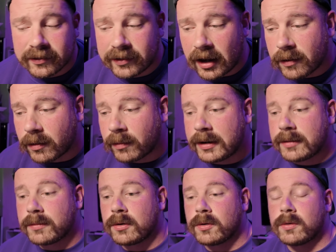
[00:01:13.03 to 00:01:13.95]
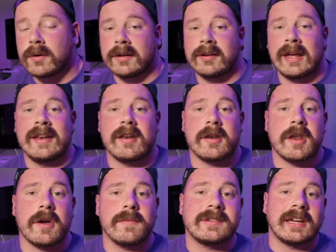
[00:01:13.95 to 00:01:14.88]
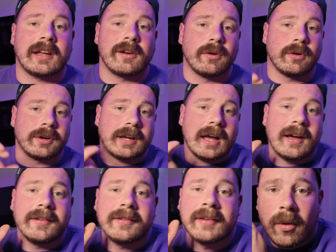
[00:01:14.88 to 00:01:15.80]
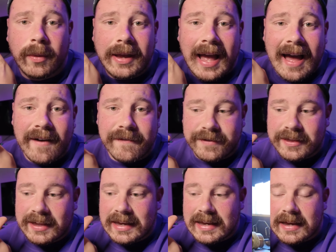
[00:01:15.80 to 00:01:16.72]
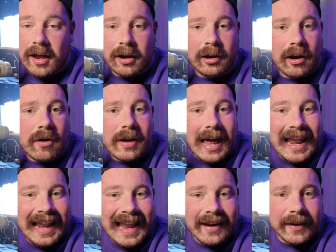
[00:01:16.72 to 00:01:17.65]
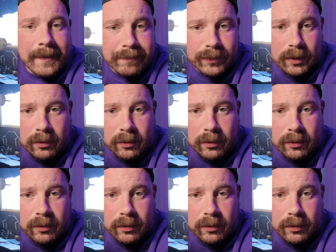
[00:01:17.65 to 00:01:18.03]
So we will, in no particular order, guys, we have the log ladder,